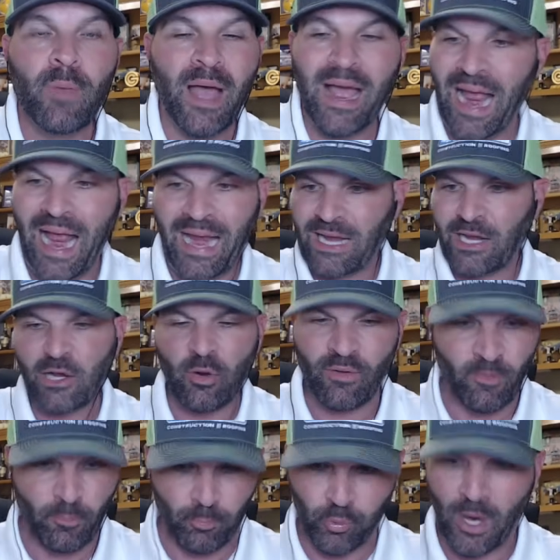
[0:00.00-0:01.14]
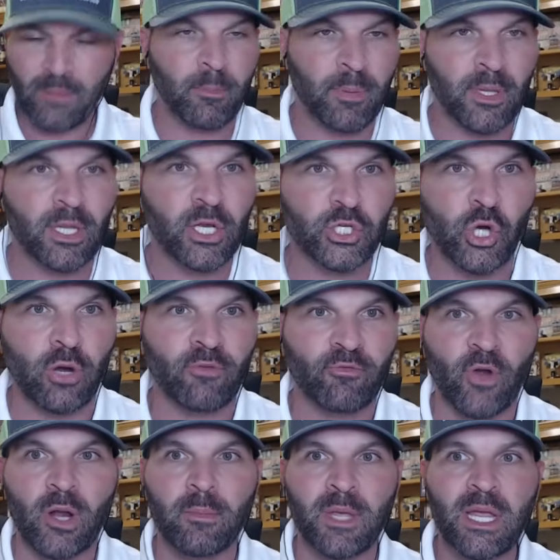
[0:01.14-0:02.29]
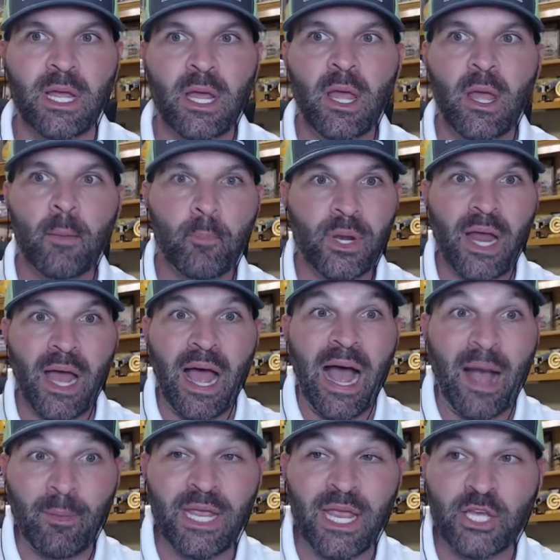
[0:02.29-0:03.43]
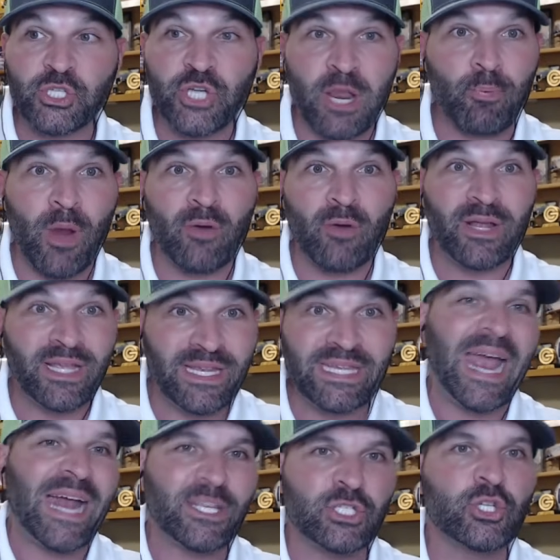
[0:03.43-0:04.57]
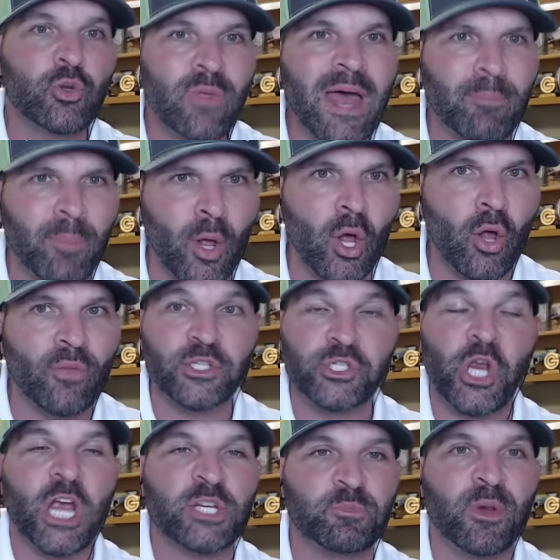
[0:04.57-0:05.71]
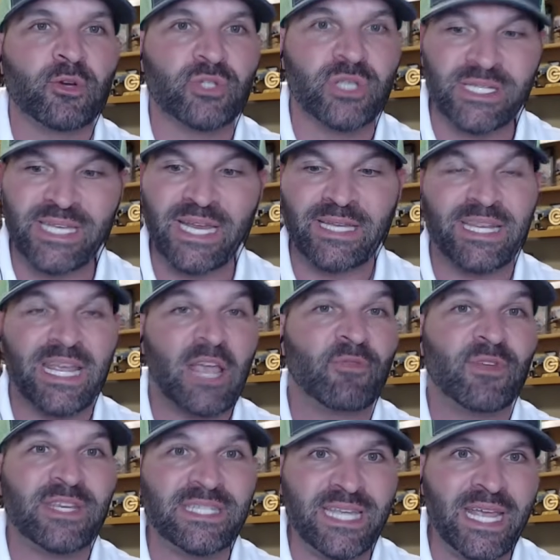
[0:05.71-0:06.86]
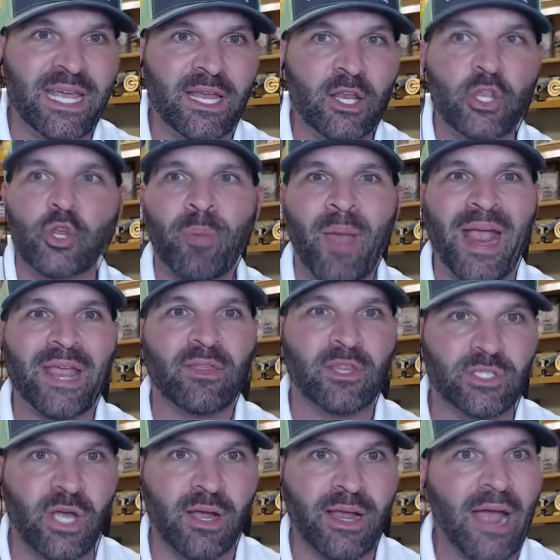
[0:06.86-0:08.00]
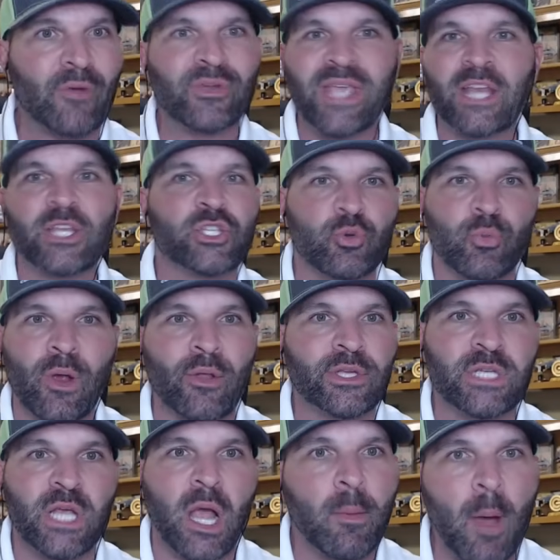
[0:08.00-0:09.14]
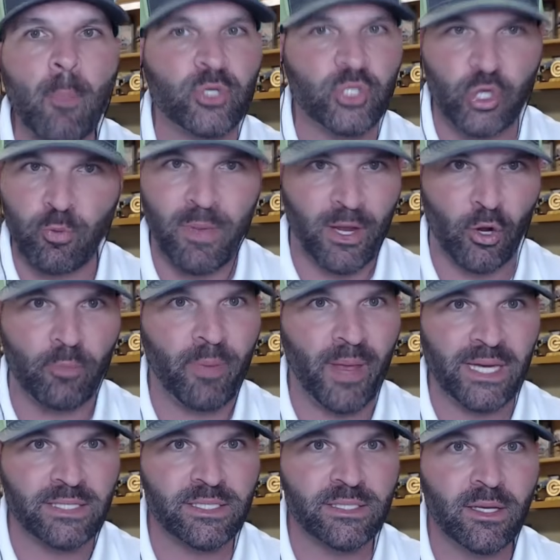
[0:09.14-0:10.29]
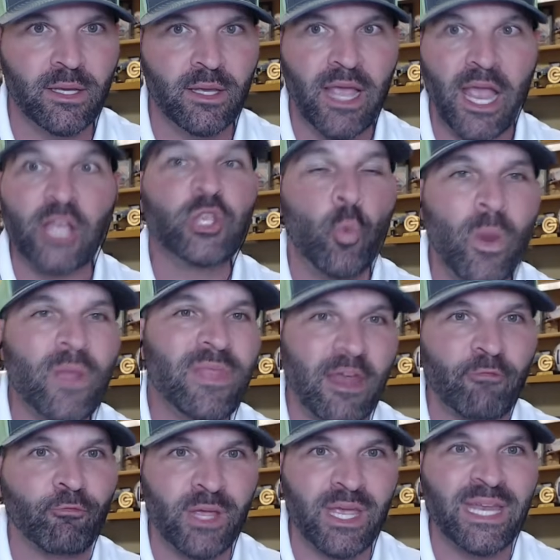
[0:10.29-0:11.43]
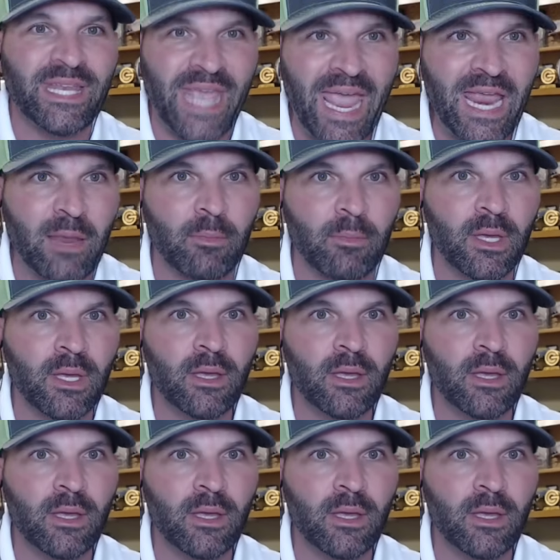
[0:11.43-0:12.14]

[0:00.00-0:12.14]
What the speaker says: I don't have a probability chart in front of me, but I'm going to guess Jake Brown gets to that ball that Josh Pearson didn't. If he did, you're back in the dugout and Caden Sorrell doesn't come up with 2 men on base. And you win that freaking game.